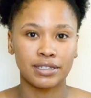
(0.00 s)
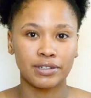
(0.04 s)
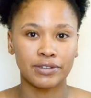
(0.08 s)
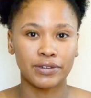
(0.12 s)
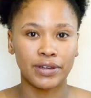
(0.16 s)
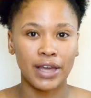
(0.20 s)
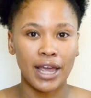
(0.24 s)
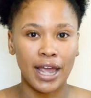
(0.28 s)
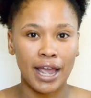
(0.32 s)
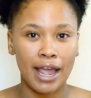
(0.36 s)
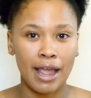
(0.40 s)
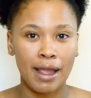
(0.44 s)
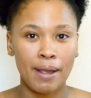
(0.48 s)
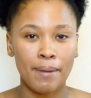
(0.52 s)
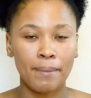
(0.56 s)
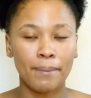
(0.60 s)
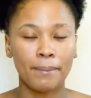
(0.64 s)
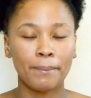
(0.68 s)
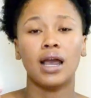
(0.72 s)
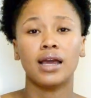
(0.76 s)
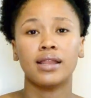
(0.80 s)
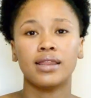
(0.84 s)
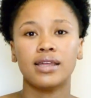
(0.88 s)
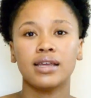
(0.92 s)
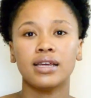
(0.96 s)
Okay,
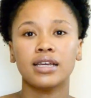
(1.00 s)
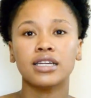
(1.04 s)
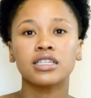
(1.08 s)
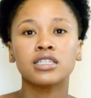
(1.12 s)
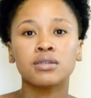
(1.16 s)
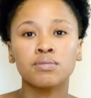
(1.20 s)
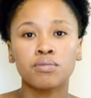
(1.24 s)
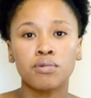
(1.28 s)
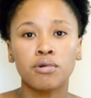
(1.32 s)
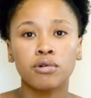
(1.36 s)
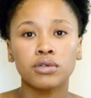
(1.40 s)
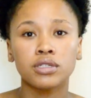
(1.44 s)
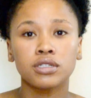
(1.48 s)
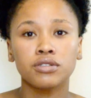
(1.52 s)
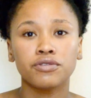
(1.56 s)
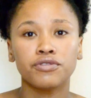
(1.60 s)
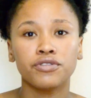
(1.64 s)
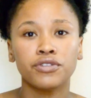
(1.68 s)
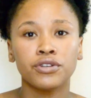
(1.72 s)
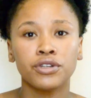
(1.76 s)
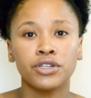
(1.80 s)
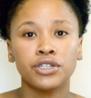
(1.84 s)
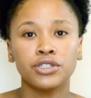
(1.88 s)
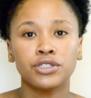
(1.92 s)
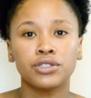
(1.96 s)
I think it's important
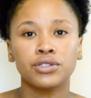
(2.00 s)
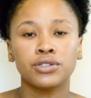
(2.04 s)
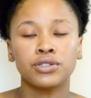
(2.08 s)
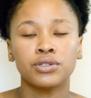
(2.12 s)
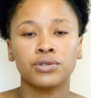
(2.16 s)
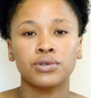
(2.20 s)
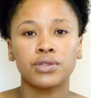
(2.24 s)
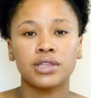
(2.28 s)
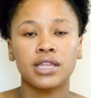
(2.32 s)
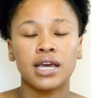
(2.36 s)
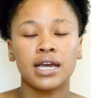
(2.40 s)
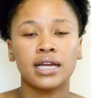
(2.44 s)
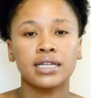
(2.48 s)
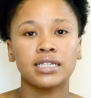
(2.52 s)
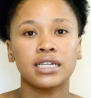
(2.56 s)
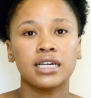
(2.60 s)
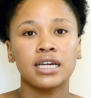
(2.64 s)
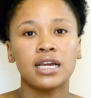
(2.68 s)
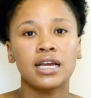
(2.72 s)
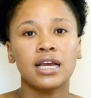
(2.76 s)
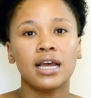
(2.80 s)
for you to note that